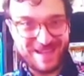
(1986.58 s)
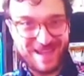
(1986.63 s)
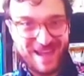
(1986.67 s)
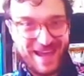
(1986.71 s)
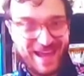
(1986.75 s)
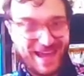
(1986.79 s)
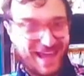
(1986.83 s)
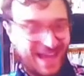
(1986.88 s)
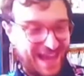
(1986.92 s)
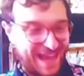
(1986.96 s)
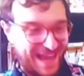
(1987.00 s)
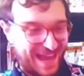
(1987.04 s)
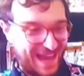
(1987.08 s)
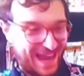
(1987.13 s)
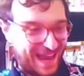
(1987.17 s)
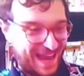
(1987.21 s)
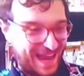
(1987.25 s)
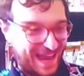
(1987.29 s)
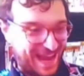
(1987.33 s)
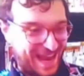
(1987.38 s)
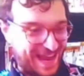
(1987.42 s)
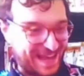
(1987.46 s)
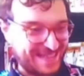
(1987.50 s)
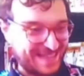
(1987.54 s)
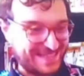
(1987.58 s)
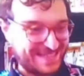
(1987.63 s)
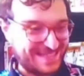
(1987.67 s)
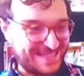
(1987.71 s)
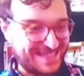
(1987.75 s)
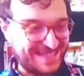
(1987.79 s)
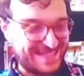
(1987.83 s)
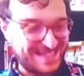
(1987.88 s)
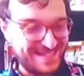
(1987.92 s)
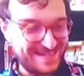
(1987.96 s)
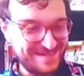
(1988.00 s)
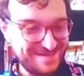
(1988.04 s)
and
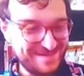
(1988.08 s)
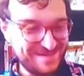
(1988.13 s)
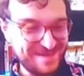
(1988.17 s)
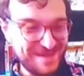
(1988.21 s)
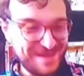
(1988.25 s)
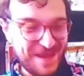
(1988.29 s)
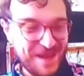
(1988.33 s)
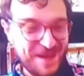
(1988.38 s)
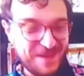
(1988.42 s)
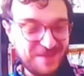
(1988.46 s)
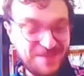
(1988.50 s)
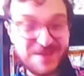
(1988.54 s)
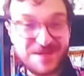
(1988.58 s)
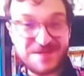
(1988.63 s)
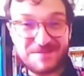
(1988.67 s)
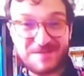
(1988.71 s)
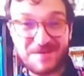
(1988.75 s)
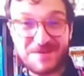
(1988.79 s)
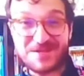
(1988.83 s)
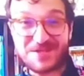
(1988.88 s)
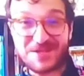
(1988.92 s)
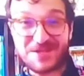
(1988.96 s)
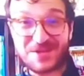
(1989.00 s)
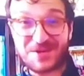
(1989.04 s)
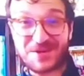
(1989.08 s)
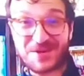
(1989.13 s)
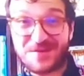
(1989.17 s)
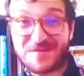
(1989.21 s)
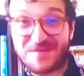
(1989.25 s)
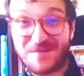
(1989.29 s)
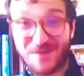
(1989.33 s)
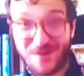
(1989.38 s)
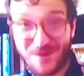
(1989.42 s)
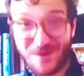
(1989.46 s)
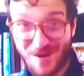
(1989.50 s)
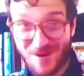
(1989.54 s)
we were supposed to cook
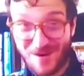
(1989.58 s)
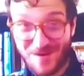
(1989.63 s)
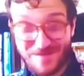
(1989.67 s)
for her,